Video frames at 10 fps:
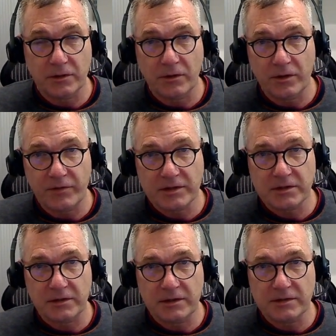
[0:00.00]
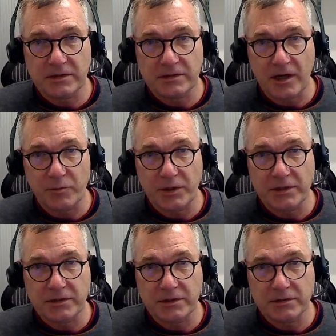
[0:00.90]
cardiovascular disease,
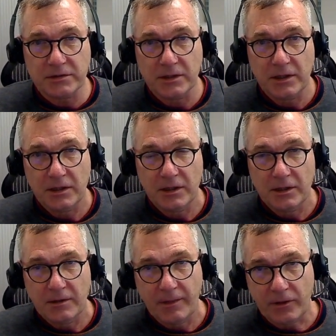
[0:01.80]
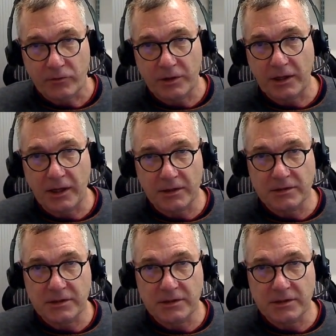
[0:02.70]
diabetes, chronic lung